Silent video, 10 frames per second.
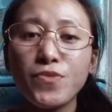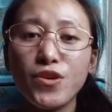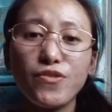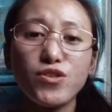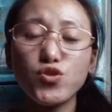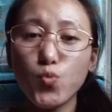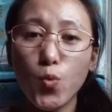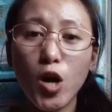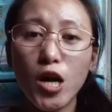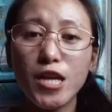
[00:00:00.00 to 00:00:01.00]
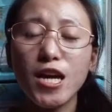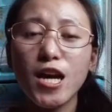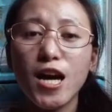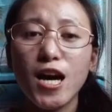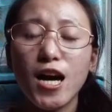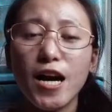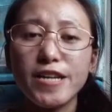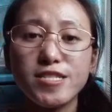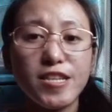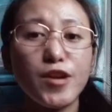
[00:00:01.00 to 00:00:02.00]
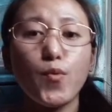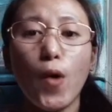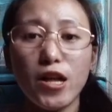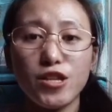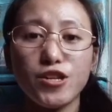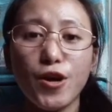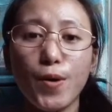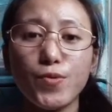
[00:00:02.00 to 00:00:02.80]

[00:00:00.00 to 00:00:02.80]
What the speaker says: this one, I said a while ago